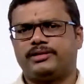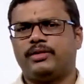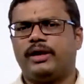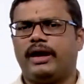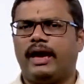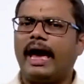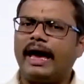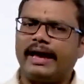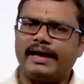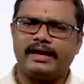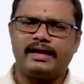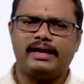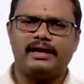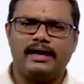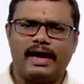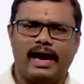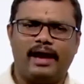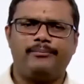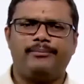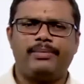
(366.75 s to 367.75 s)
Okay, angry,
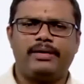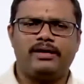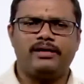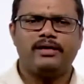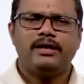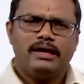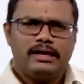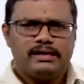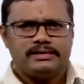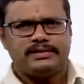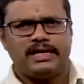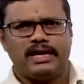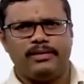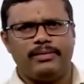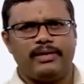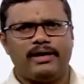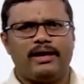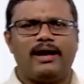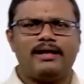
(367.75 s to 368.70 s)
happy, sleeping,